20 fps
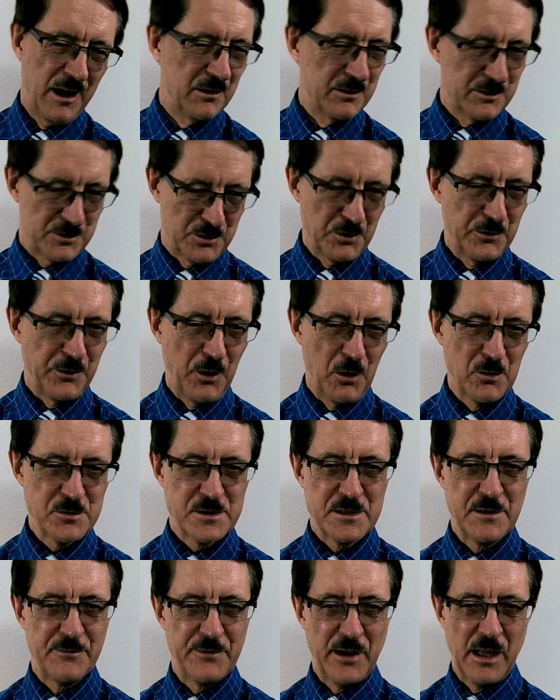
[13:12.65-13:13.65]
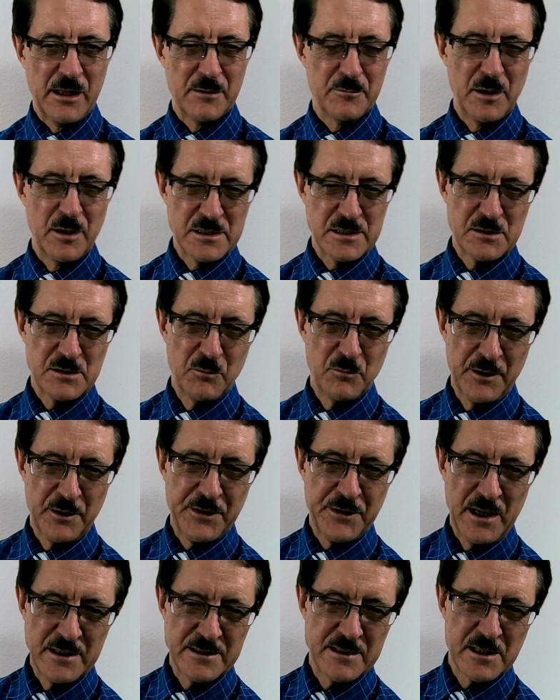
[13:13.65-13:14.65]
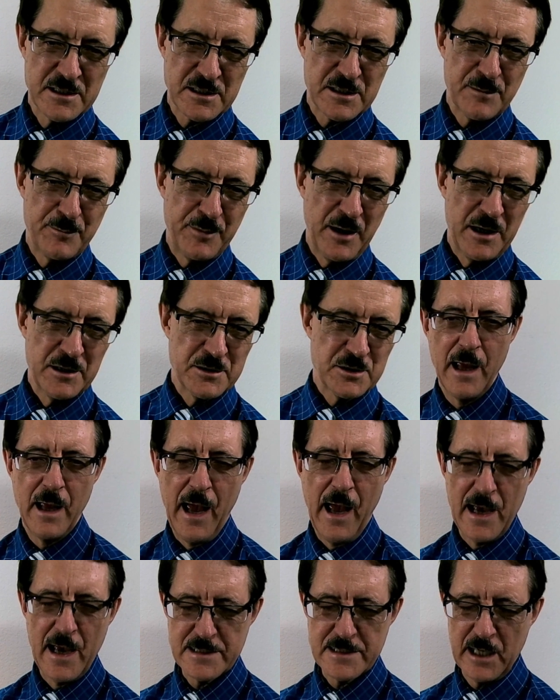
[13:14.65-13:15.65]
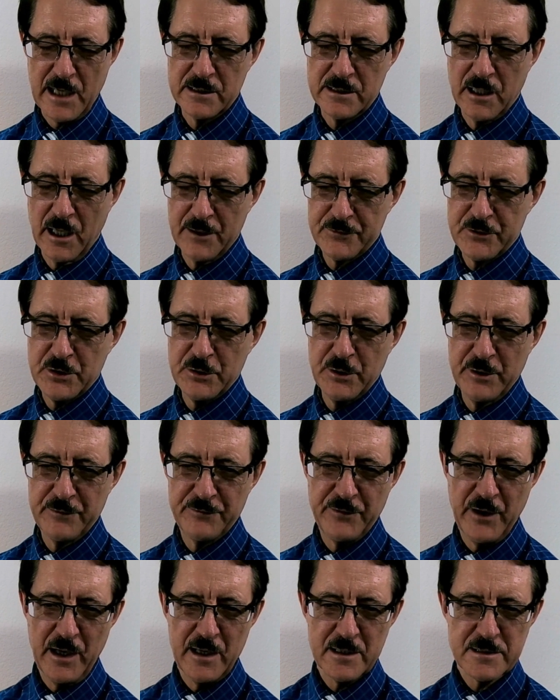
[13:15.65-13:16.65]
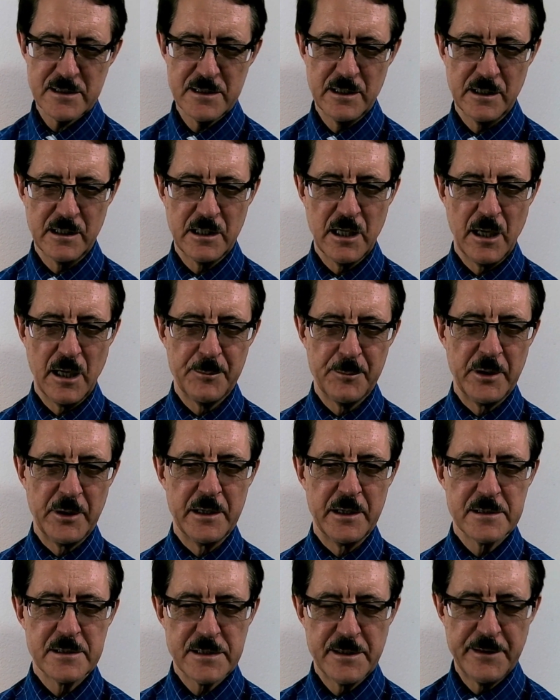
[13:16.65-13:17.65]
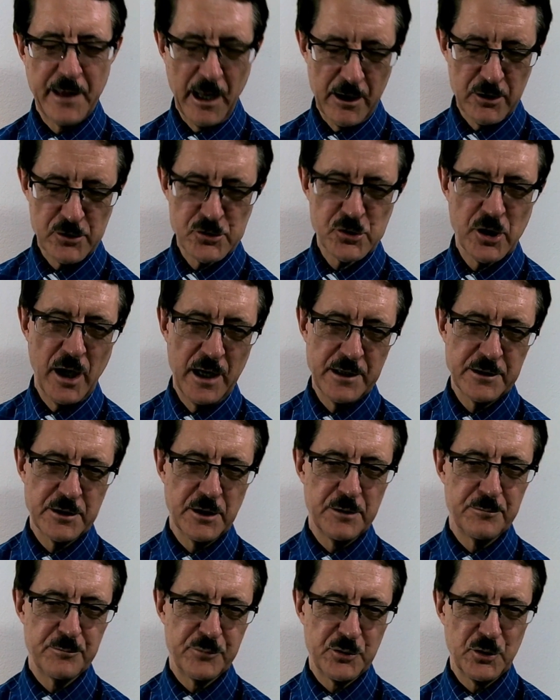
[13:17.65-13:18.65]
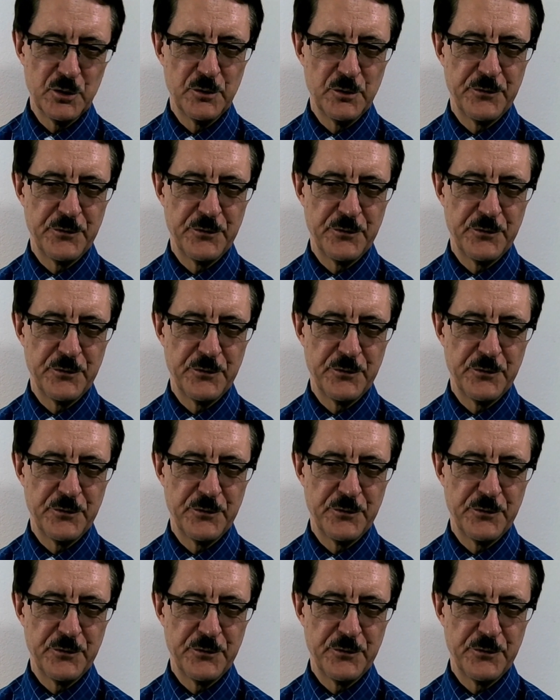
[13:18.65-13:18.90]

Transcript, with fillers: to those developments with anticipation, as I love to invest in companies that are trying to improve the